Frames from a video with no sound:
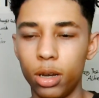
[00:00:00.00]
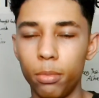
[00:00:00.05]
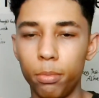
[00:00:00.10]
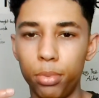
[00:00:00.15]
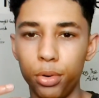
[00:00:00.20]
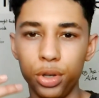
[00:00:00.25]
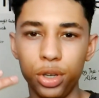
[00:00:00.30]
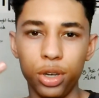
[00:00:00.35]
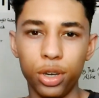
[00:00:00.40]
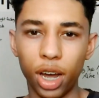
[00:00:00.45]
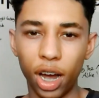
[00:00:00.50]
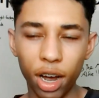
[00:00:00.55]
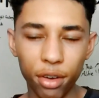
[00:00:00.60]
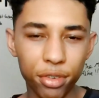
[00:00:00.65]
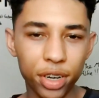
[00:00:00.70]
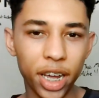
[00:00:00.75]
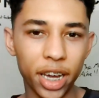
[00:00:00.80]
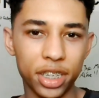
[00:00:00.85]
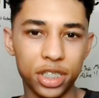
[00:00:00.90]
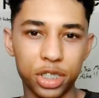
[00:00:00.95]
But you have
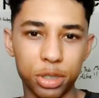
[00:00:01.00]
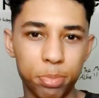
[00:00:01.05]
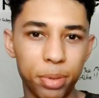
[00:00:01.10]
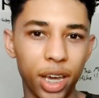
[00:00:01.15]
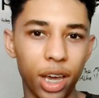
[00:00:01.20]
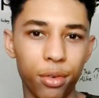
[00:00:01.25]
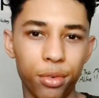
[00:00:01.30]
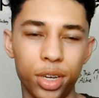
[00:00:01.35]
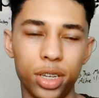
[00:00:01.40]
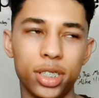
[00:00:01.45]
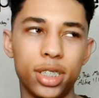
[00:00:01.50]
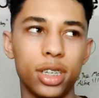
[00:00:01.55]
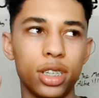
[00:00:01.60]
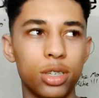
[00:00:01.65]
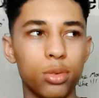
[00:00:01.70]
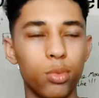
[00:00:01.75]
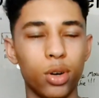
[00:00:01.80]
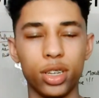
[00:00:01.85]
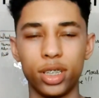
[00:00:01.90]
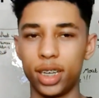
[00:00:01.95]
an experience. Here's
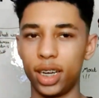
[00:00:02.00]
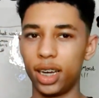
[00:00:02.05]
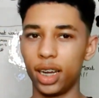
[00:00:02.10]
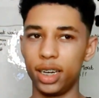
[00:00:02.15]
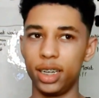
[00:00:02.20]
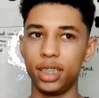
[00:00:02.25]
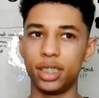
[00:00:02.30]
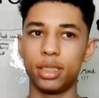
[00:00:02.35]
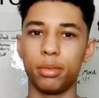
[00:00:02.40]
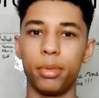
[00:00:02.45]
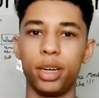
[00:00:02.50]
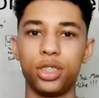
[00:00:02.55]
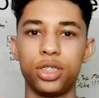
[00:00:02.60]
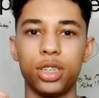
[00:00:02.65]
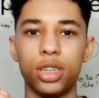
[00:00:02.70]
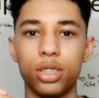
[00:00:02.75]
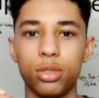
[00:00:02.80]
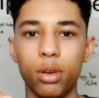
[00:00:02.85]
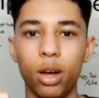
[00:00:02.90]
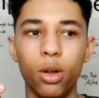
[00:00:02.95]
one thing I need to
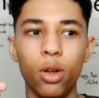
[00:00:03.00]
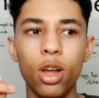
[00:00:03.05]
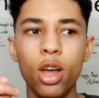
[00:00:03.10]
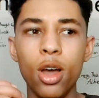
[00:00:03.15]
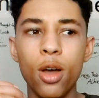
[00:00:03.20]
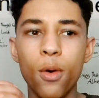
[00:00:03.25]
mention as well.